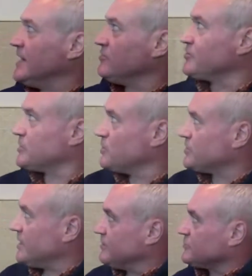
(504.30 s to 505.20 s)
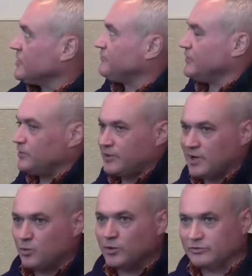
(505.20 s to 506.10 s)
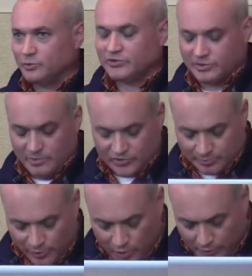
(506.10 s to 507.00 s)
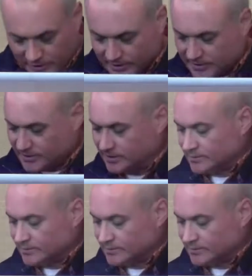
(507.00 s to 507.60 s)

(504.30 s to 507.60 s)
diverse coastline and try to figure out what's the most appropriate